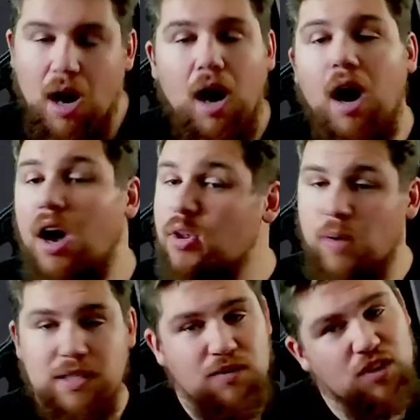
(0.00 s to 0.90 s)

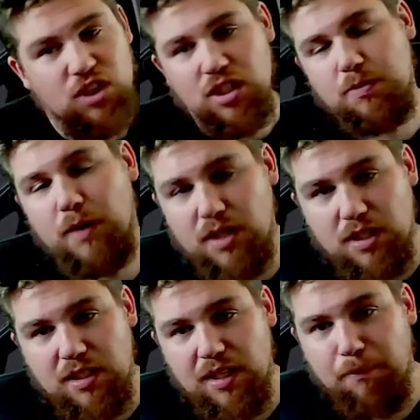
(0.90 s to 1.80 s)
Otherwise, if you're just
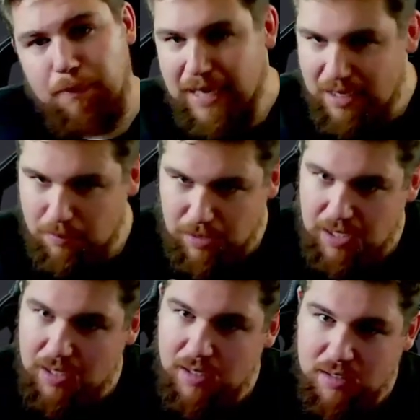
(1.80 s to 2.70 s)
purchasing BNB
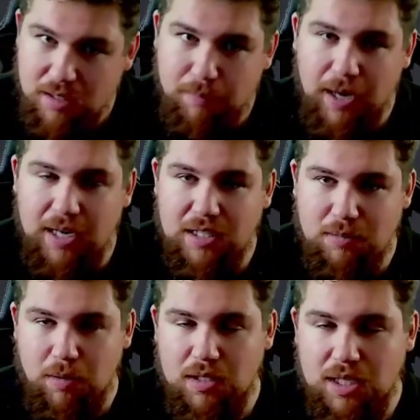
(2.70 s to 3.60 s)
to the Binance
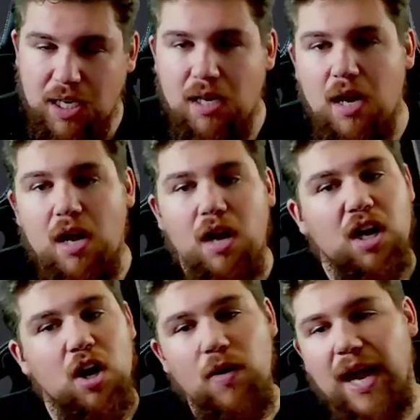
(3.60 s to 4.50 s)
Smart Chain,
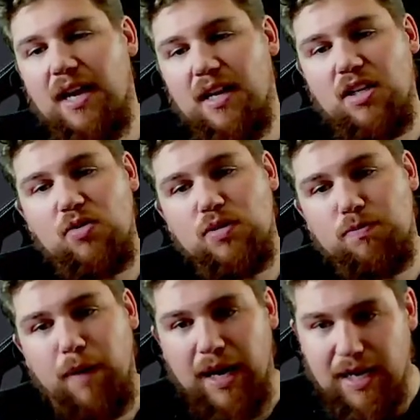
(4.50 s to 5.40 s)
go ahead and use
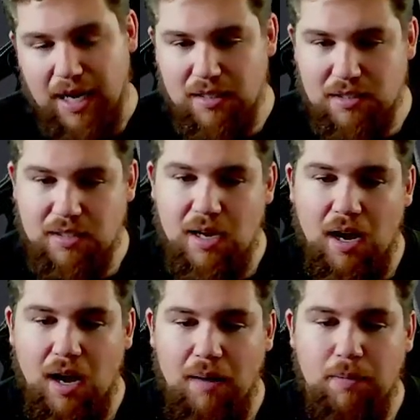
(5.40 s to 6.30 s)
Binance.
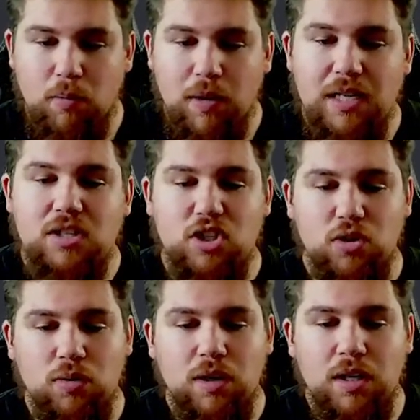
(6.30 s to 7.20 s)
But when you do,
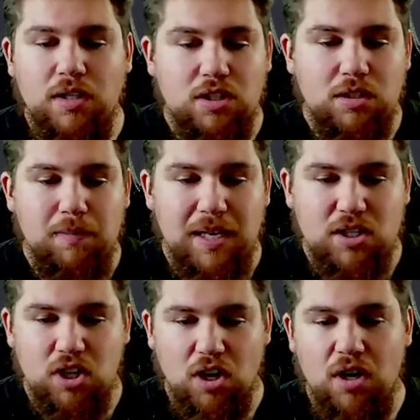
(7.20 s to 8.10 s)
just make
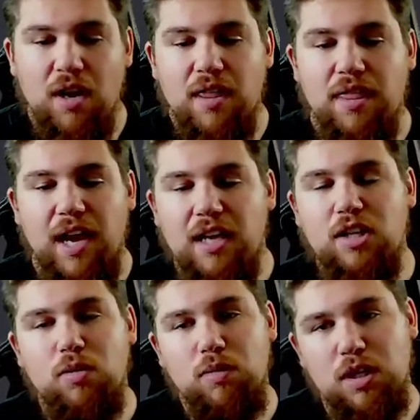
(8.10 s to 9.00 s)
sure that
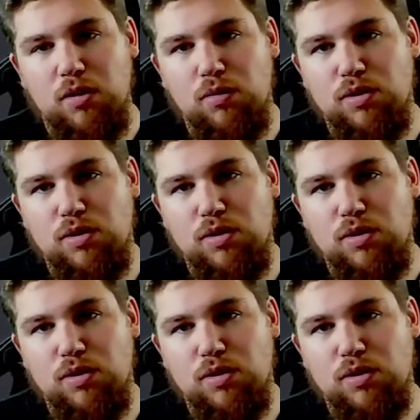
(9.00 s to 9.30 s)
you